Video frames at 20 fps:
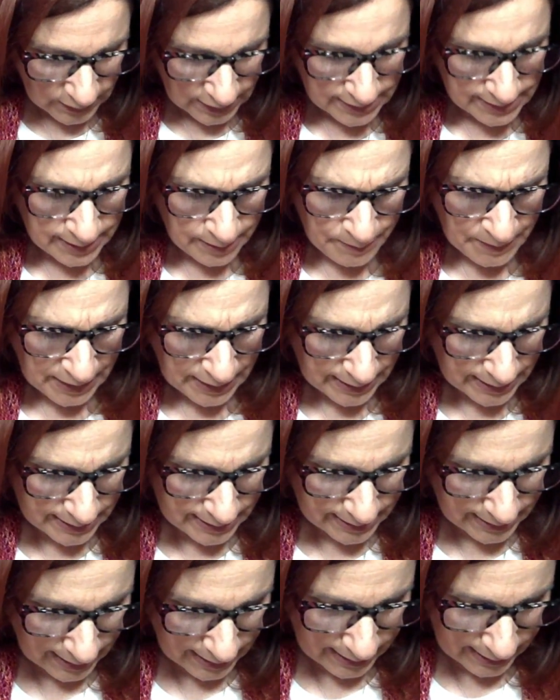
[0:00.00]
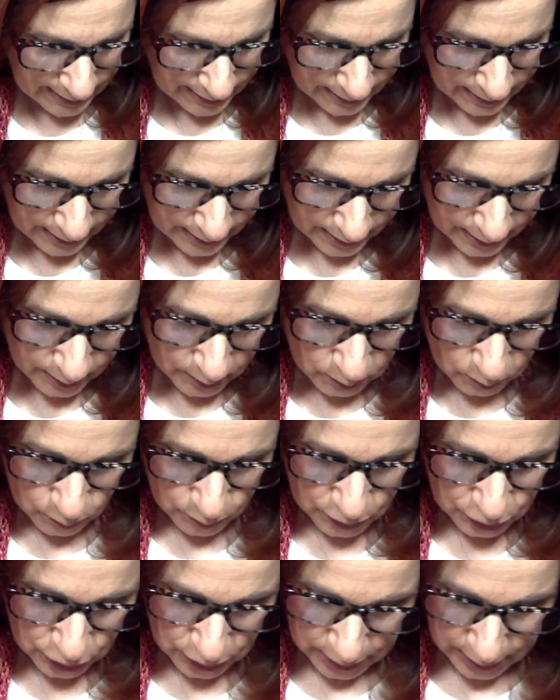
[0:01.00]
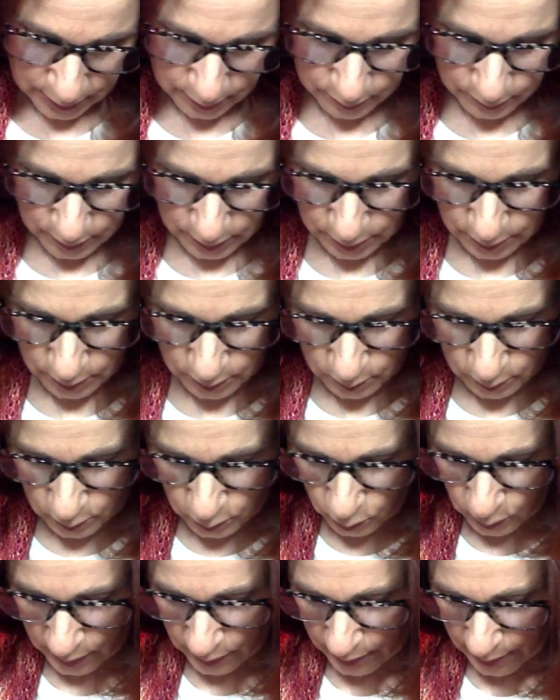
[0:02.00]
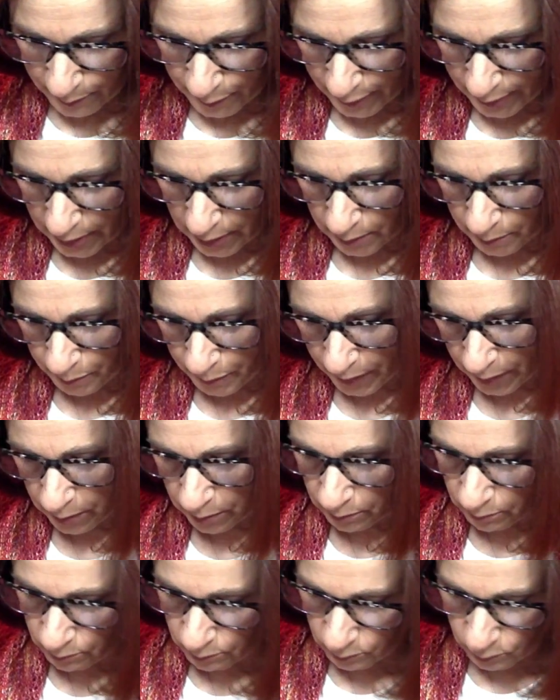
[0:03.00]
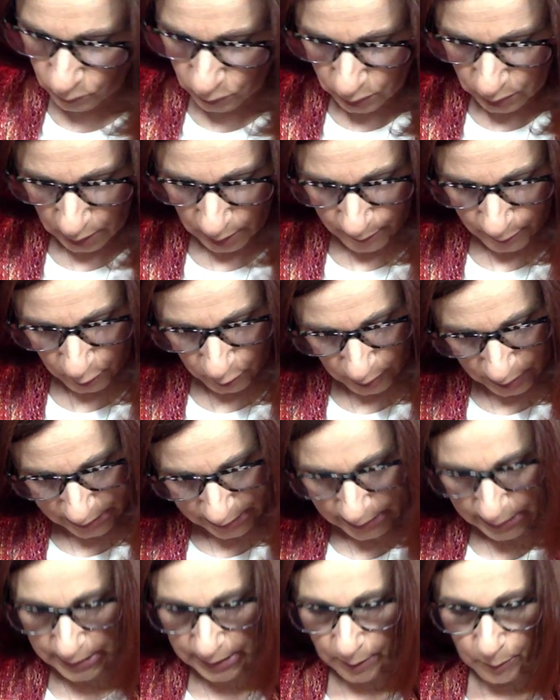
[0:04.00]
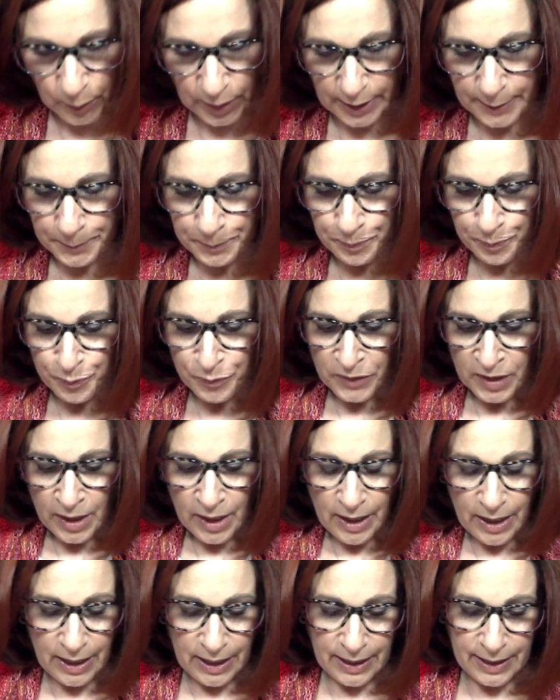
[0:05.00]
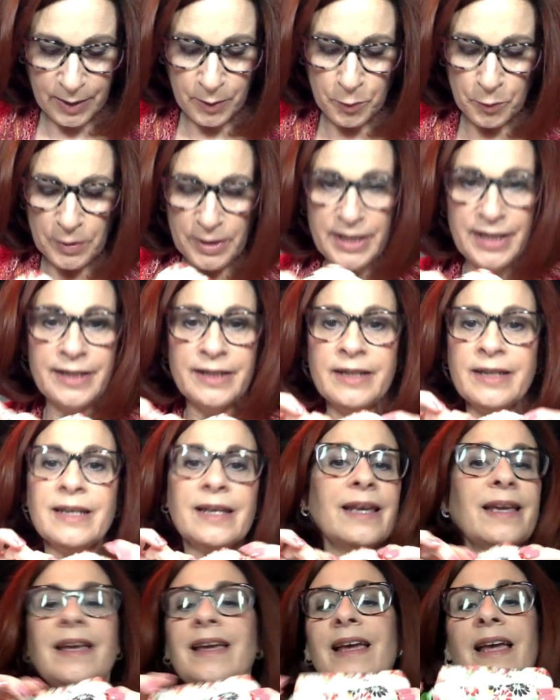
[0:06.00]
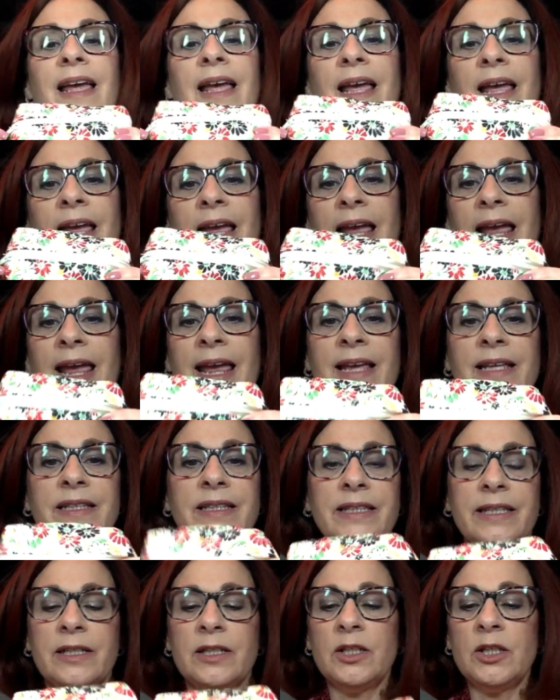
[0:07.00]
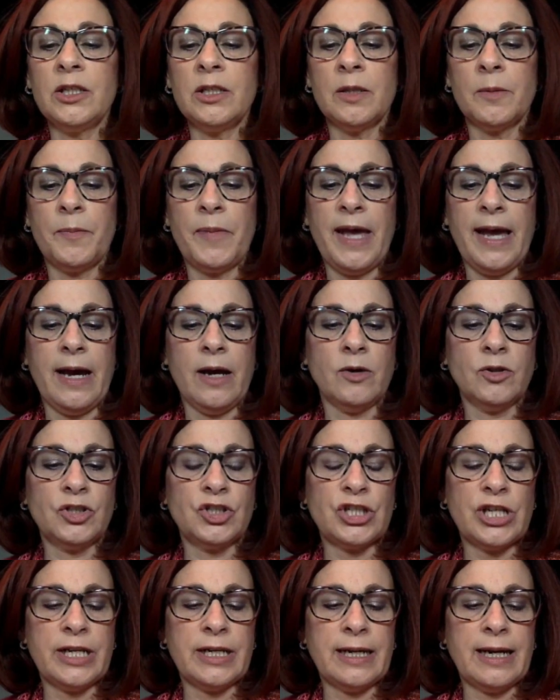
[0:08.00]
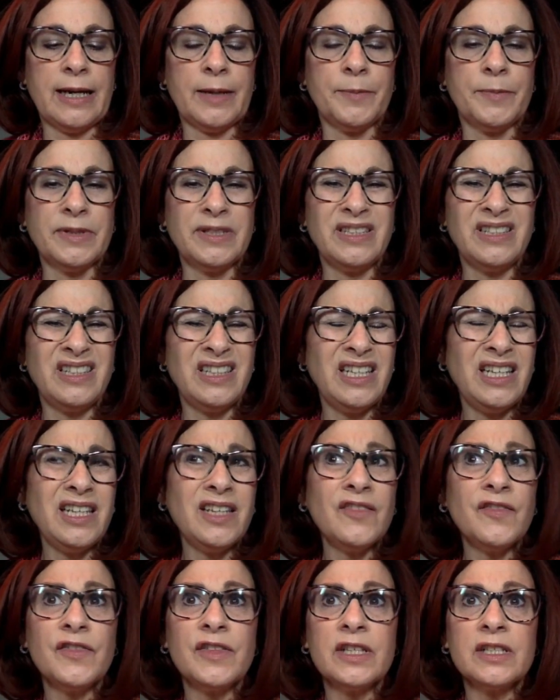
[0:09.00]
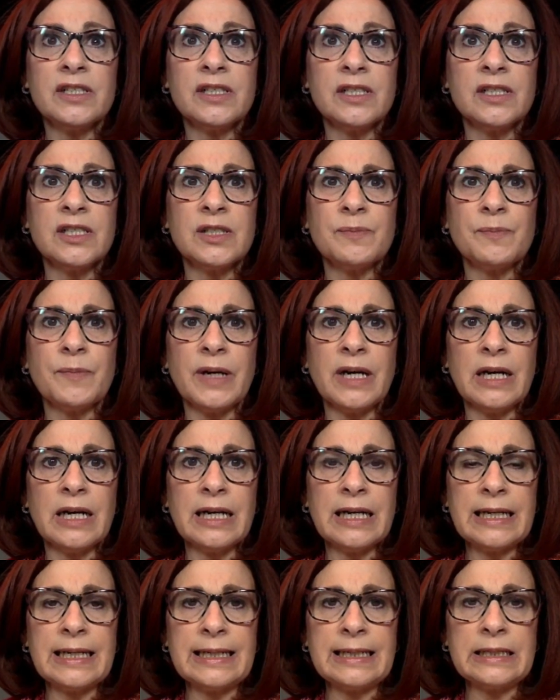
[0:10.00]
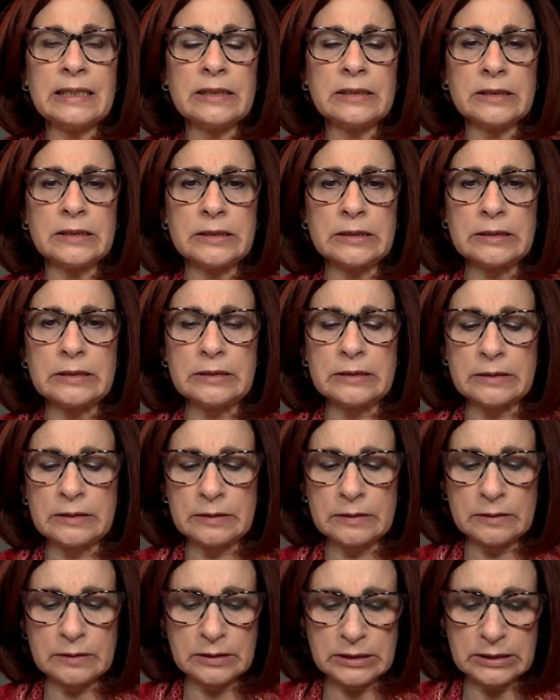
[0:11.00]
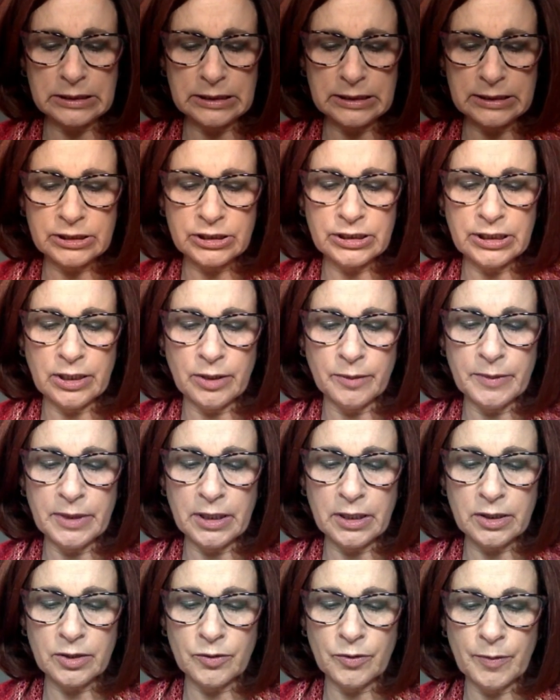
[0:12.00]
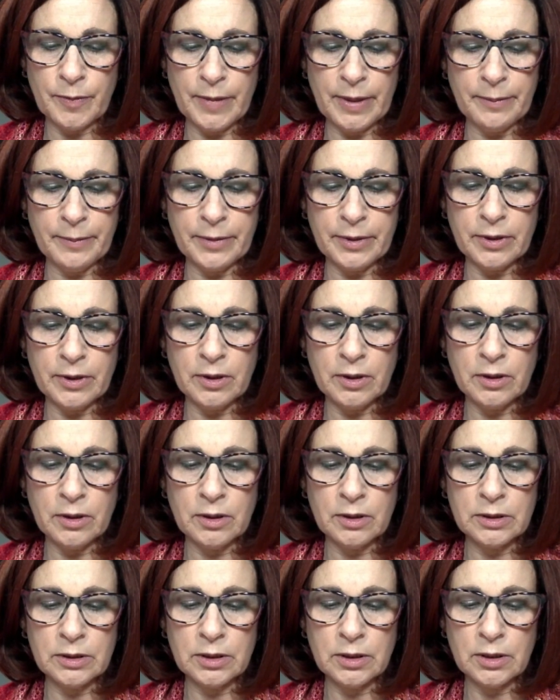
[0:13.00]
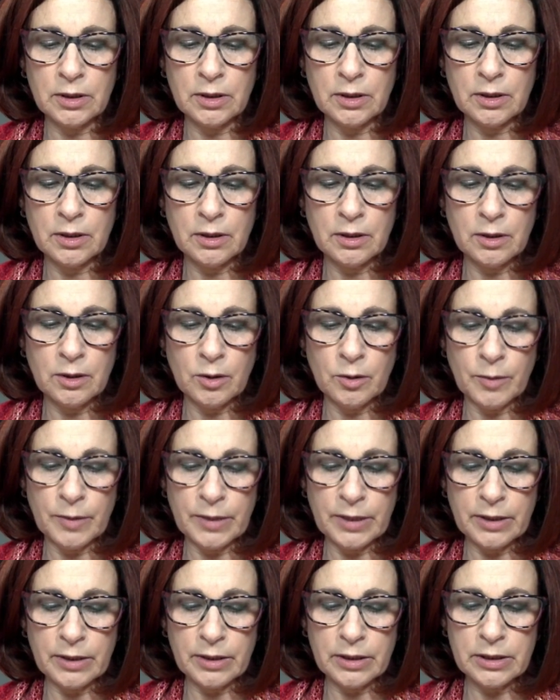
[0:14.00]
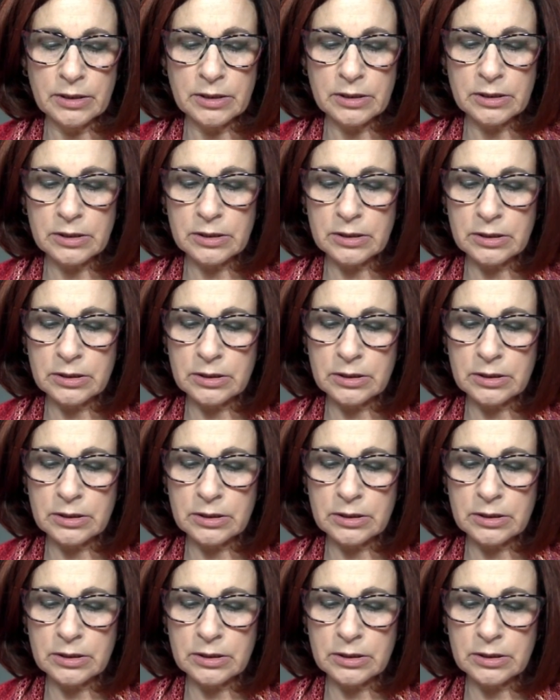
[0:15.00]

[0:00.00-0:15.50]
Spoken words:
Something is not in here, which I don't know where I put it, but we'll come across it somewhere. I won a little pouch, and I believe this is by, oh gosh, now I'm not going to remember. Oh my goodness.